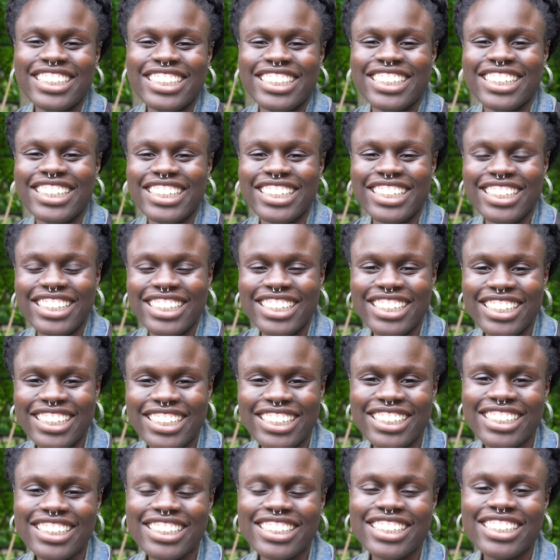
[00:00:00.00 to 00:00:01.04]
How about in the
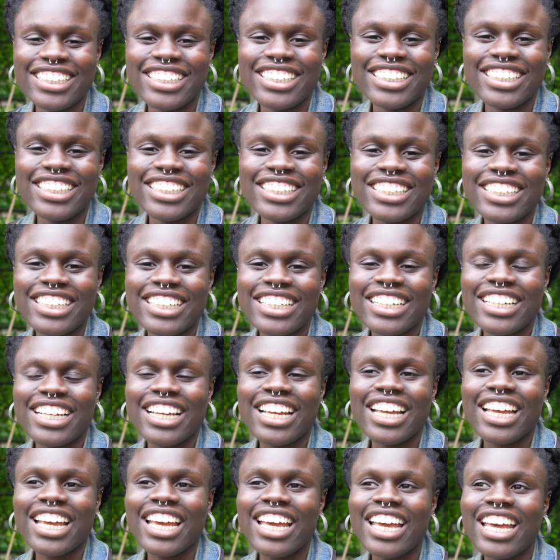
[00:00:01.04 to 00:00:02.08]
world?
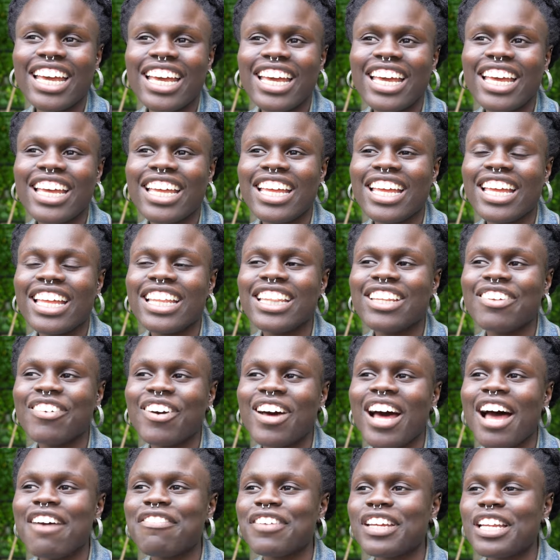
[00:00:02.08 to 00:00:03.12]
In the
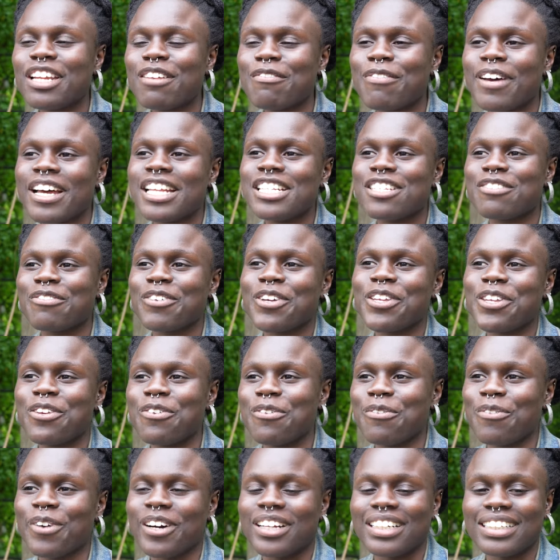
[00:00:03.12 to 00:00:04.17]
world, I think it depends what you
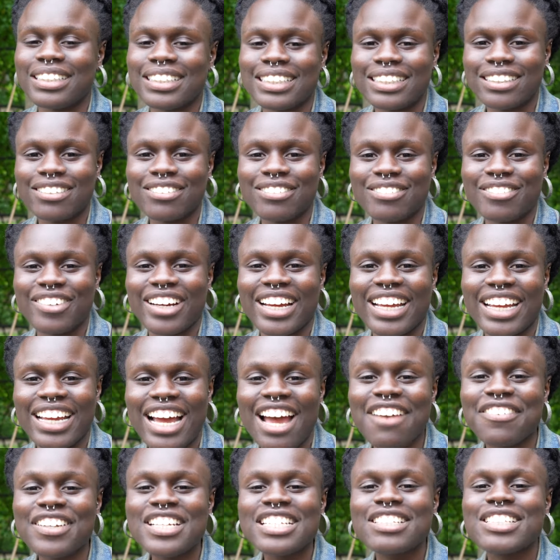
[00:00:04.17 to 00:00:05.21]
want, right?
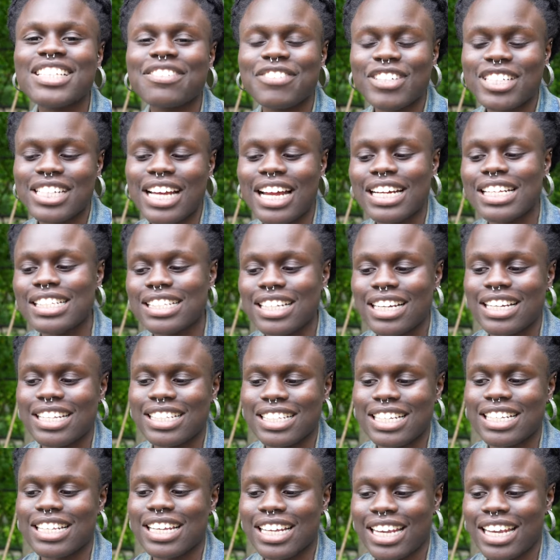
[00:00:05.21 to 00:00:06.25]
I think for Chinese studies,
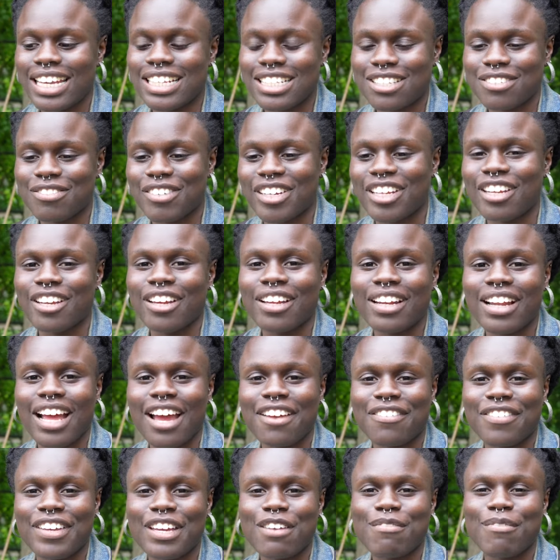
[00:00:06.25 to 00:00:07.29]
it, it's really good.
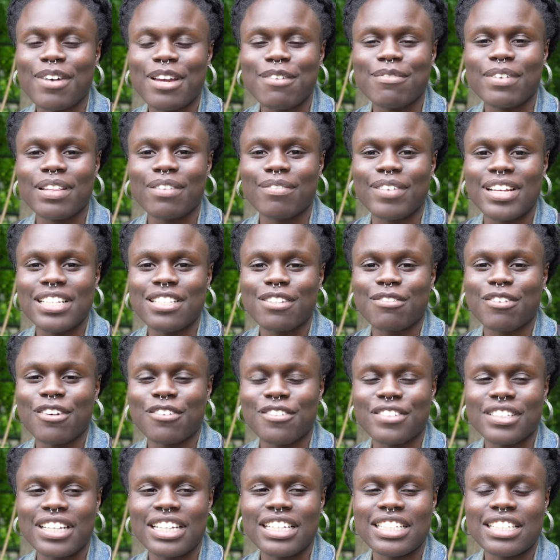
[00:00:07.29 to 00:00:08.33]
I think it might be the best in the world
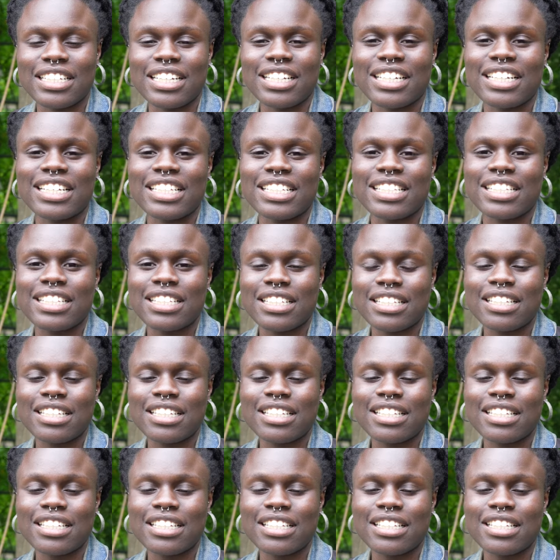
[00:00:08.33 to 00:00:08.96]
for Chinese studies.